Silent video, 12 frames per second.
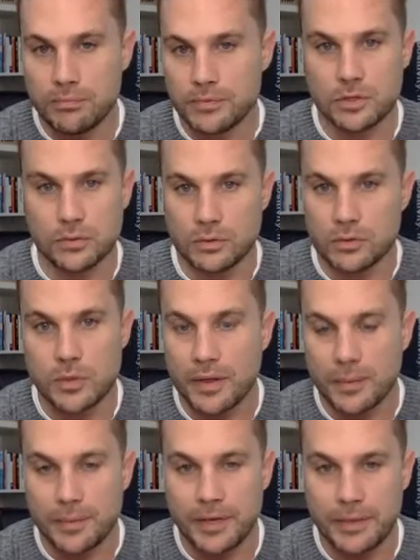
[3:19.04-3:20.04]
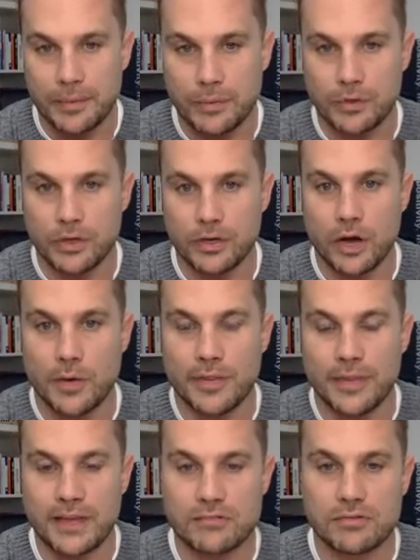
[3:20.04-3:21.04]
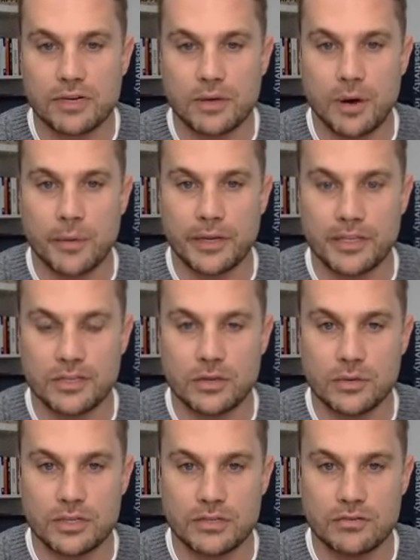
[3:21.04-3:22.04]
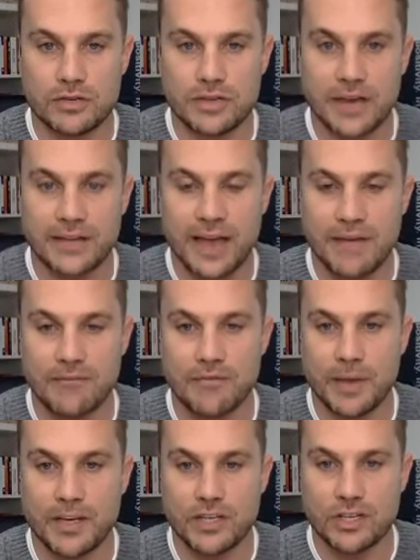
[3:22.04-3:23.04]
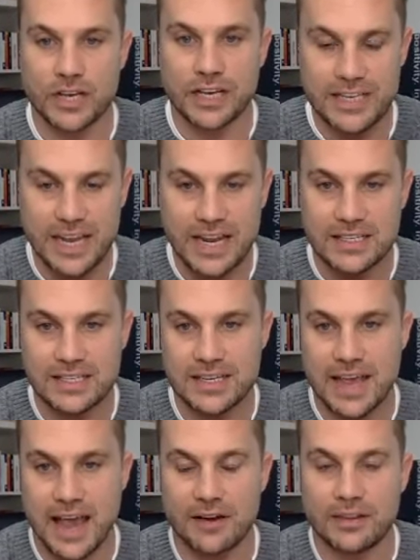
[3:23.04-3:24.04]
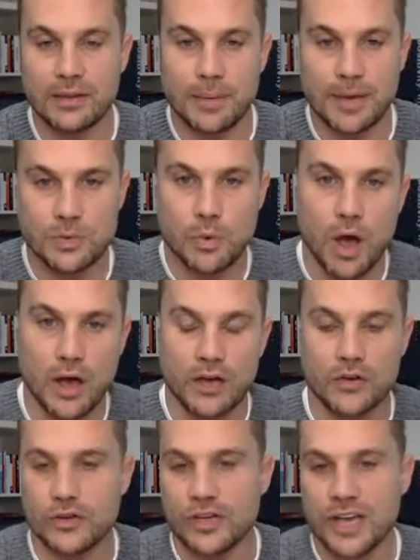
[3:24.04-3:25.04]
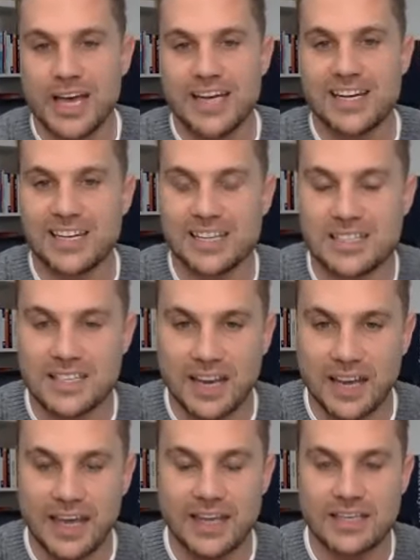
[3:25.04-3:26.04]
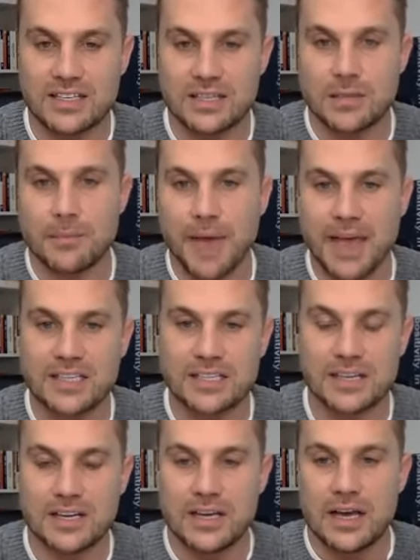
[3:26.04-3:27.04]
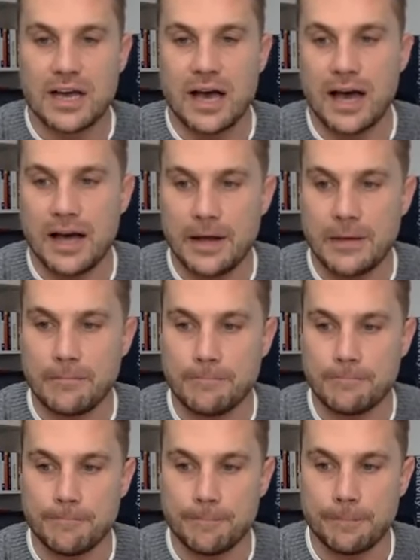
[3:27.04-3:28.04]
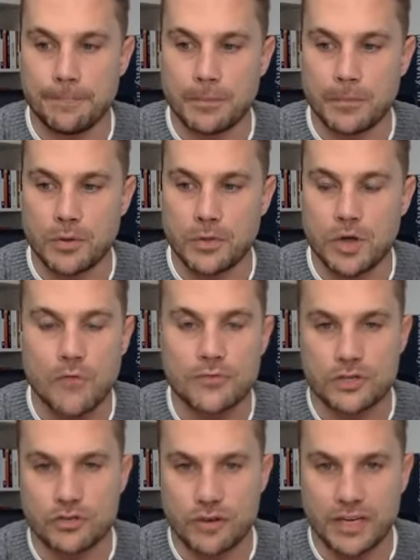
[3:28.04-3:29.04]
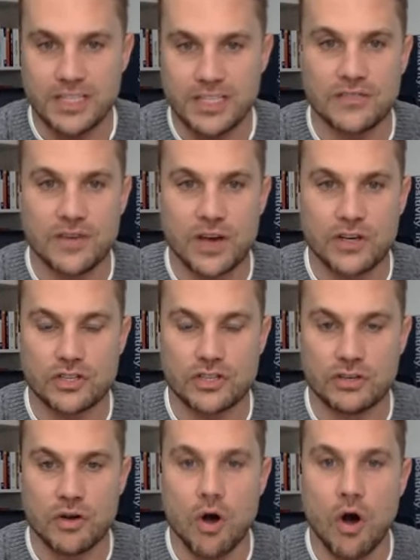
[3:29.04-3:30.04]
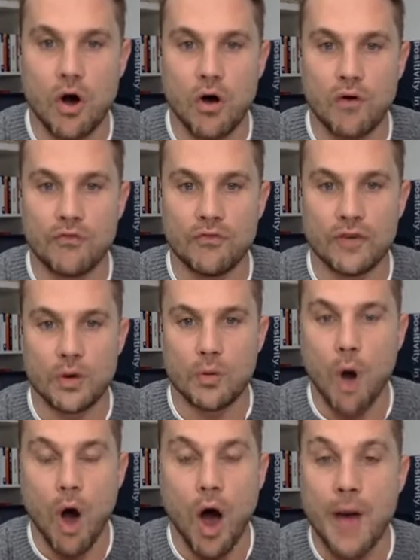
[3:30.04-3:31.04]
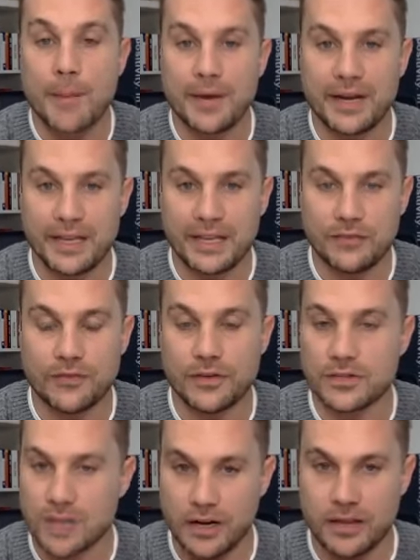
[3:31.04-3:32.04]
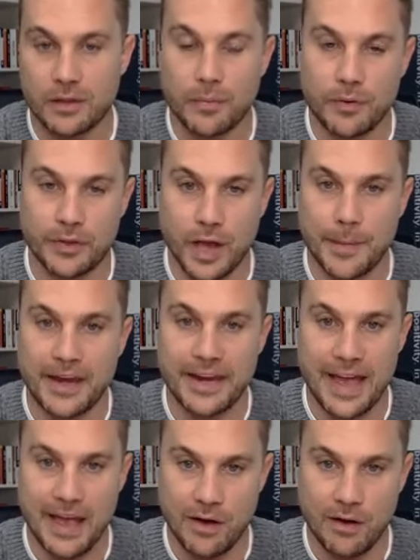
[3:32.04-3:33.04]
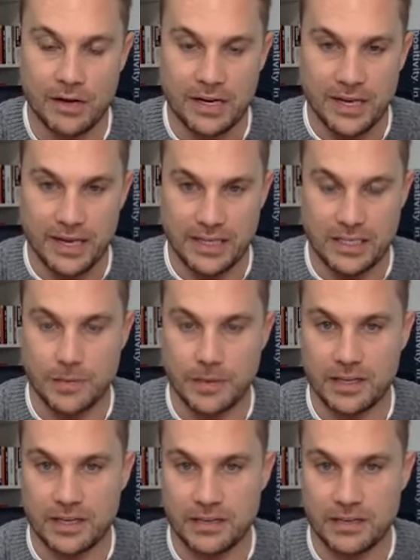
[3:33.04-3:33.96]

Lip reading: to other people, and that's really what I wanted to do, is create that information, condense it down in the best way I could, to distill it into the best, most concentrated version of what I believe, certainly at the point that I'm at now, is going to be